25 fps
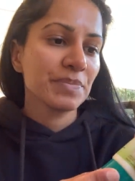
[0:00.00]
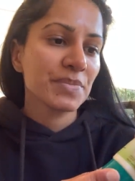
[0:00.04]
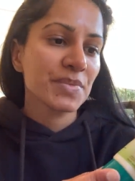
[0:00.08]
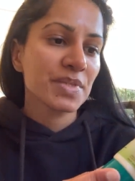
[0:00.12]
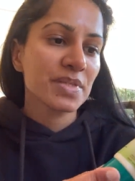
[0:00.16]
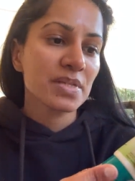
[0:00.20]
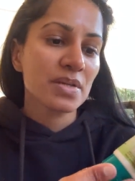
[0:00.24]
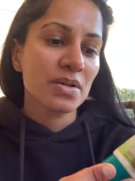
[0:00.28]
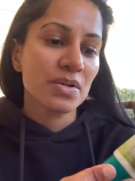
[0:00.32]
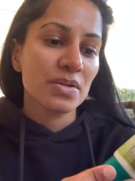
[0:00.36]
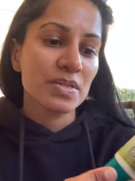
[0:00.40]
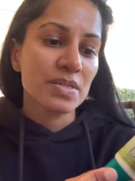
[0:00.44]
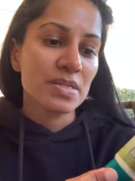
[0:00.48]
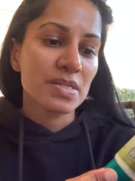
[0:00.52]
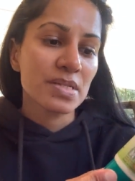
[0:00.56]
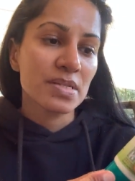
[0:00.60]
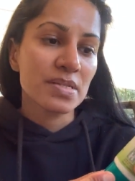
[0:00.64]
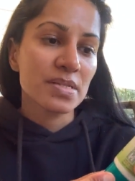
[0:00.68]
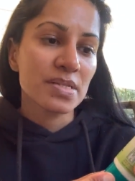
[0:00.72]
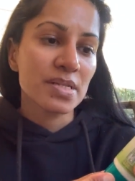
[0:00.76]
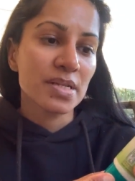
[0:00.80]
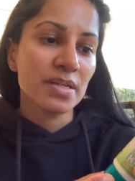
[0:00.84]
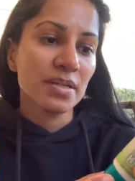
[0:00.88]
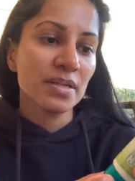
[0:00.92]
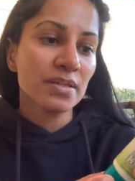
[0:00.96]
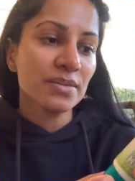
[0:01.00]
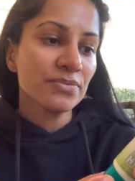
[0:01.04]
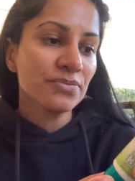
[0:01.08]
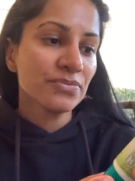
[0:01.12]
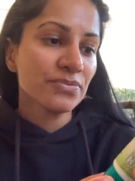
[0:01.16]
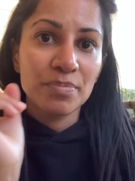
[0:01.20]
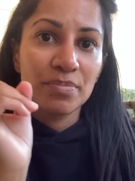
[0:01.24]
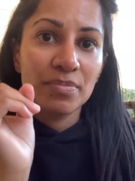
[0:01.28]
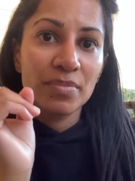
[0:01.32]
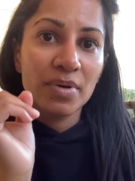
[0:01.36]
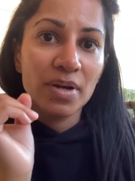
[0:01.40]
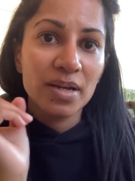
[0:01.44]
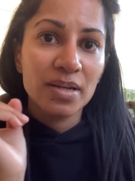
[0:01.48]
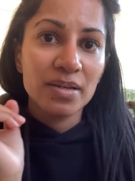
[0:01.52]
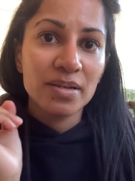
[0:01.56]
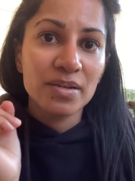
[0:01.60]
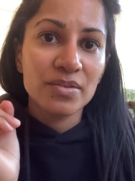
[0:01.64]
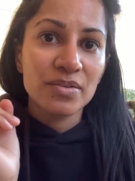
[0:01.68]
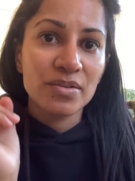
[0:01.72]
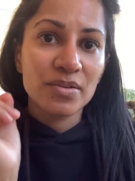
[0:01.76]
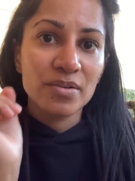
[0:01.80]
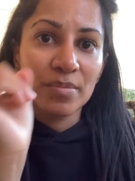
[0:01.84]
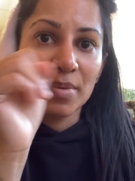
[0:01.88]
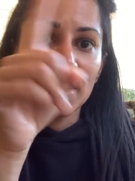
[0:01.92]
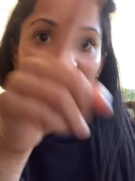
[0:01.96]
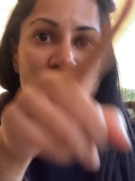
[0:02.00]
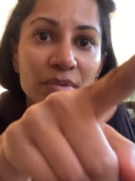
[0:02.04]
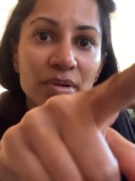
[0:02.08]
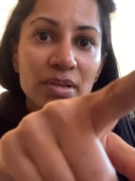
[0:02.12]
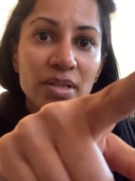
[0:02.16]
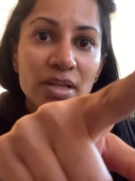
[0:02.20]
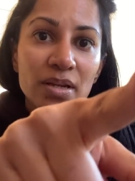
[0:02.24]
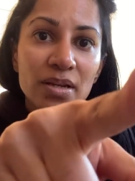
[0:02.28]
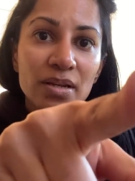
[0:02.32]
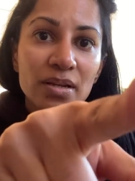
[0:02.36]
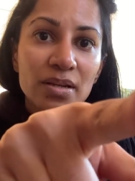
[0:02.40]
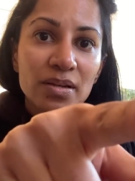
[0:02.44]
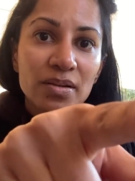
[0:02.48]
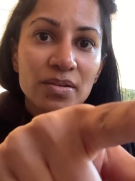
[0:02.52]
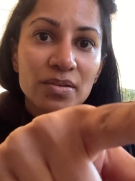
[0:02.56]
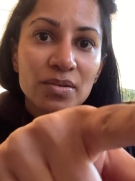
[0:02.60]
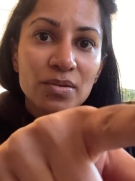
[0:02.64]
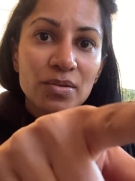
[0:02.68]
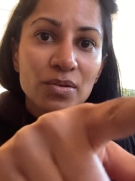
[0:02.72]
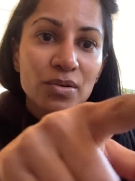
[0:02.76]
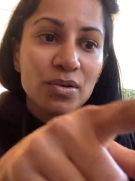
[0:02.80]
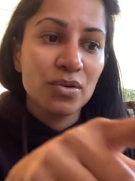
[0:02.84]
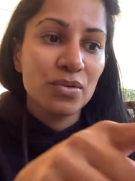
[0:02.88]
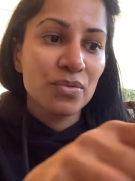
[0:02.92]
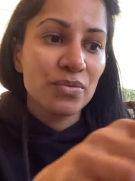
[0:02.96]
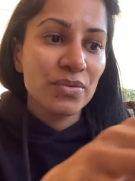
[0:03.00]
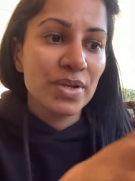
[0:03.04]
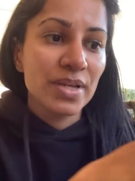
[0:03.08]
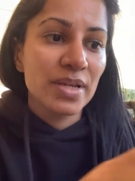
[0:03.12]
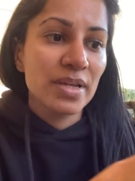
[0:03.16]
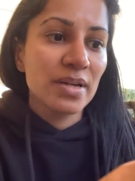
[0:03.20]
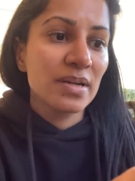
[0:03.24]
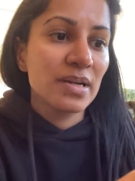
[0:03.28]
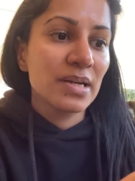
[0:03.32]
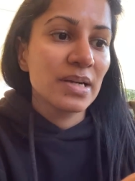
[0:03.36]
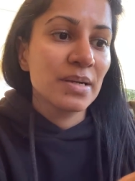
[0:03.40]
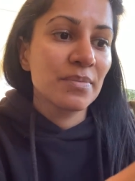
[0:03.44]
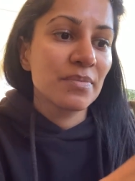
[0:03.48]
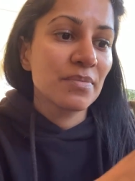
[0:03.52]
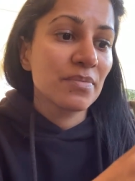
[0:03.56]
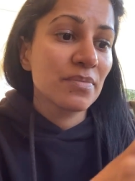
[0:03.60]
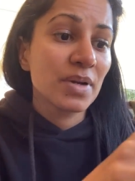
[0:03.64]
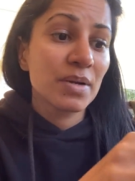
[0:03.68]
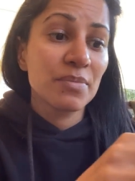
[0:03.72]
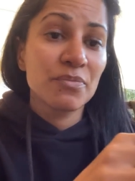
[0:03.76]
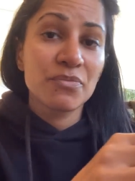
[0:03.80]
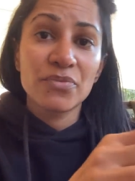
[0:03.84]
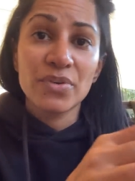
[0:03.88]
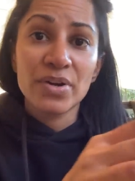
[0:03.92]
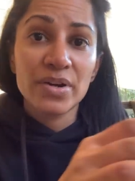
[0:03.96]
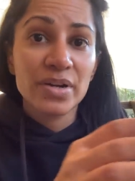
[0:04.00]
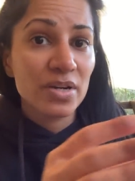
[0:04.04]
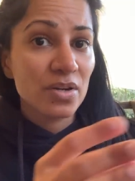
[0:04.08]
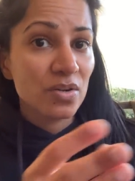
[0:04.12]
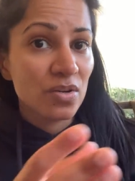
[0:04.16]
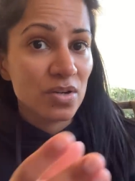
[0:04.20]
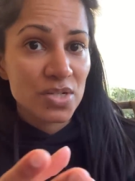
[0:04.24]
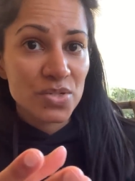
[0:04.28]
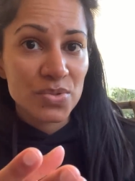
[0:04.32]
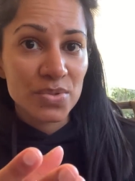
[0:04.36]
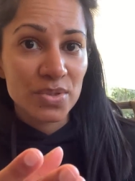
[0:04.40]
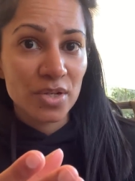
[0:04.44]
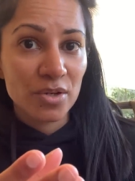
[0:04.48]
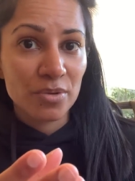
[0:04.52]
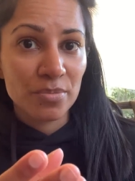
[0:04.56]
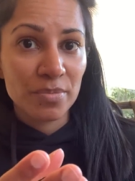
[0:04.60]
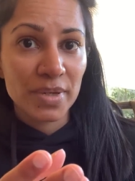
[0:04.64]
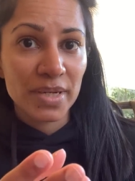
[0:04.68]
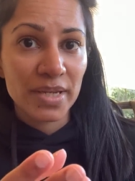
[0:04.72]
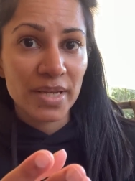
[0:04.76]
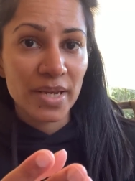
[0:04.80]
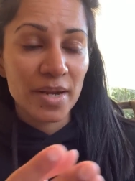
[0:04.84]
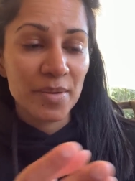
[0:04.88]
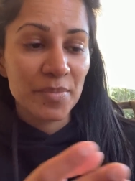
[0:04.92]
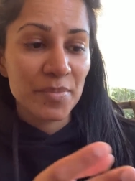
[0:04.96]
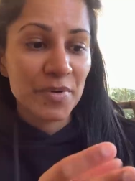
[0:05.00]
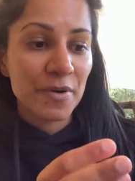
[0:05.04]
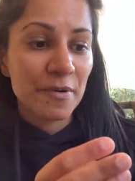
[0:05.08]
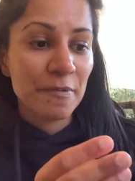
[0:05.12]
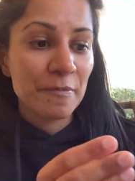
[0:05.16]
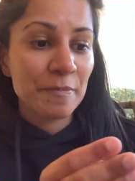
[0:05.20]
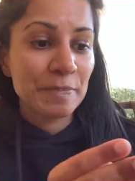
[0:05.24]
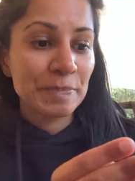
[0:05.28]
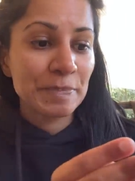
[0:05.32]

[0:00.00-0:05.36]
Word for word: Sounds easy enough. I need to remember that I need to look over here. I'm, I'm very lost without my camera.